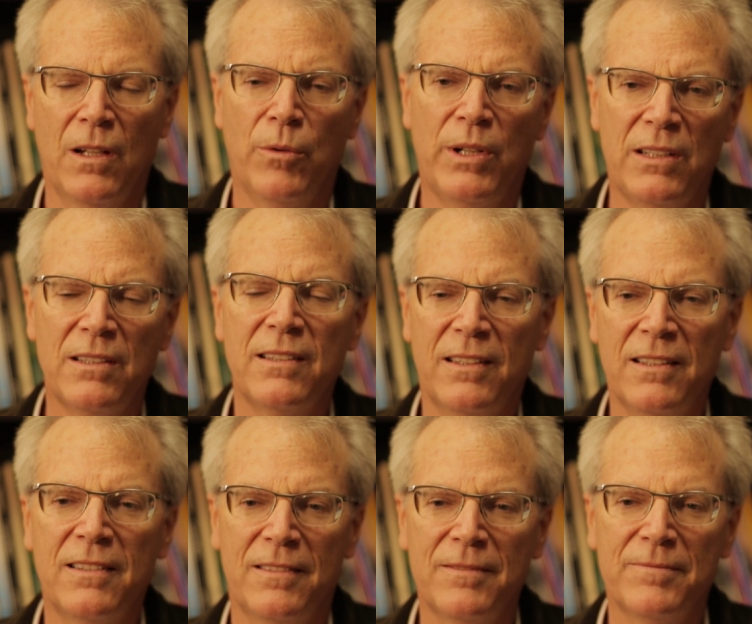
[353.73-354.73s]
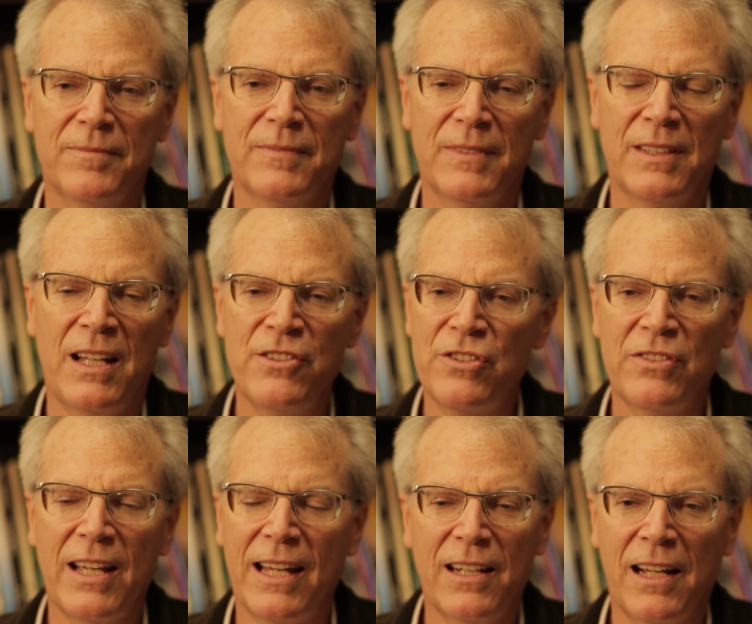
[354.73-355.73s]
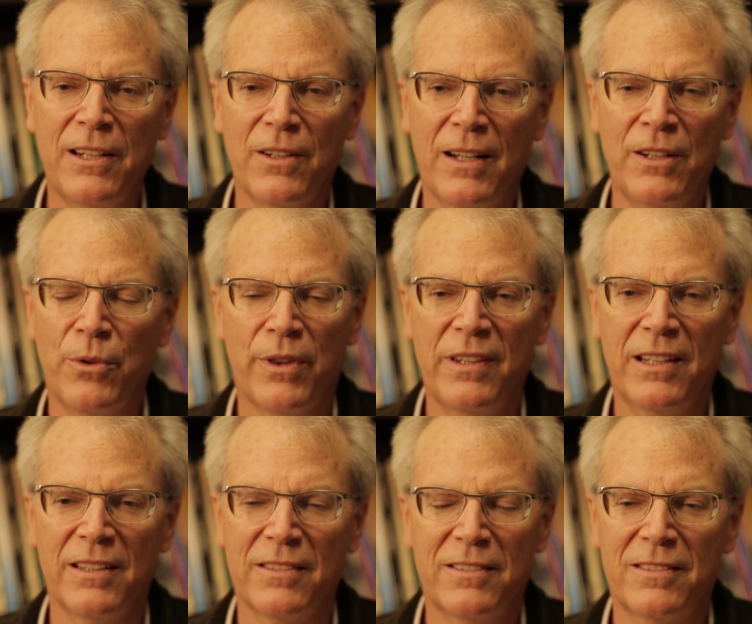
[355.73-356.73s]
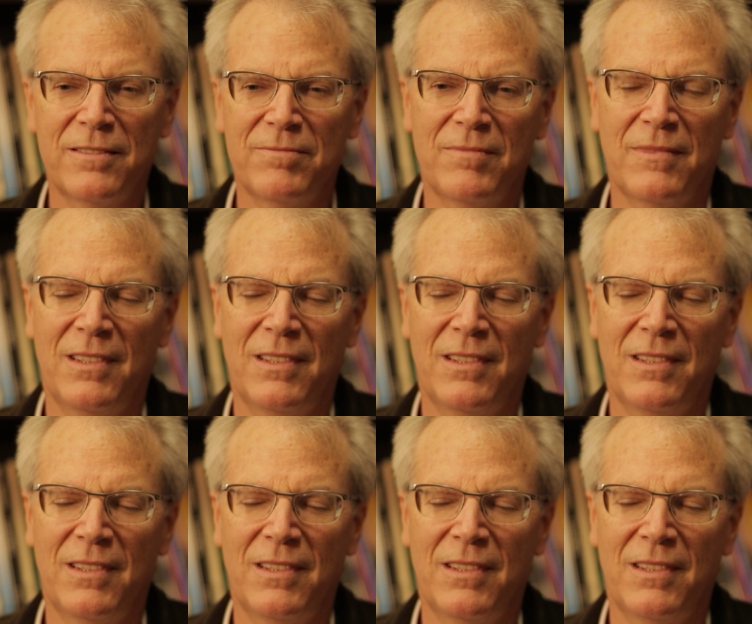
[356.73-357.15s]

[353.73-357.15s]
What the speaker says: Well, I'll just say I don't think it's.